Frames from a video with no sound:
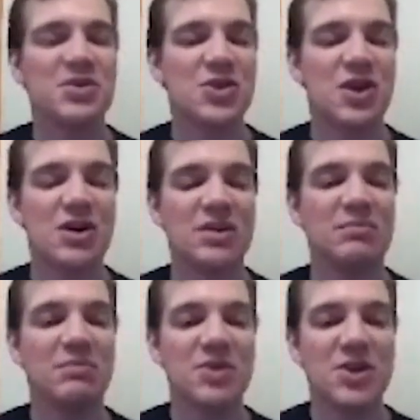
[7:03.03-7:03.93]

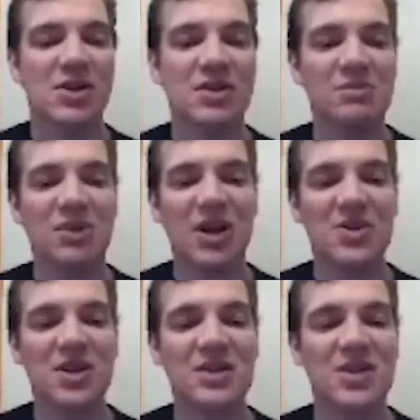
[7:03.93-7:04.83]
Shardeum
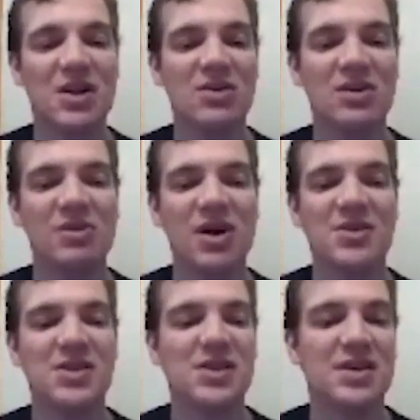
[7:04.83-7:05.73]
blockchain is currently
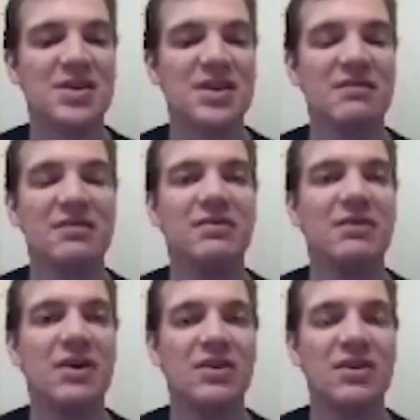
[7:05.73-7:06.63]
processing
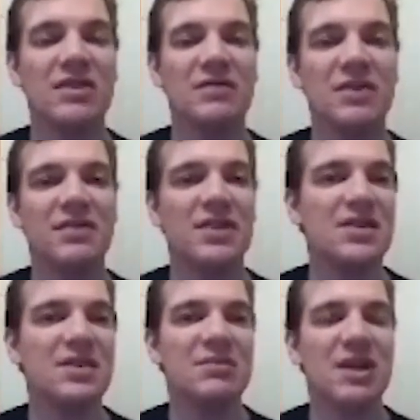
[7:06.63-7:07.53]
750
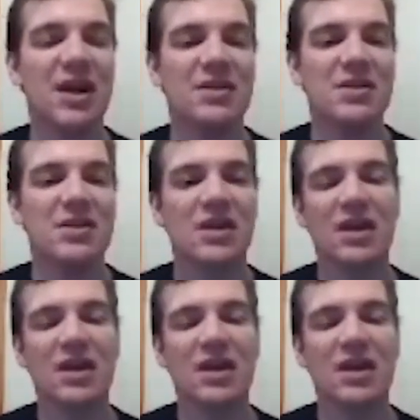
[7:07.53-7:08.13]
TPS.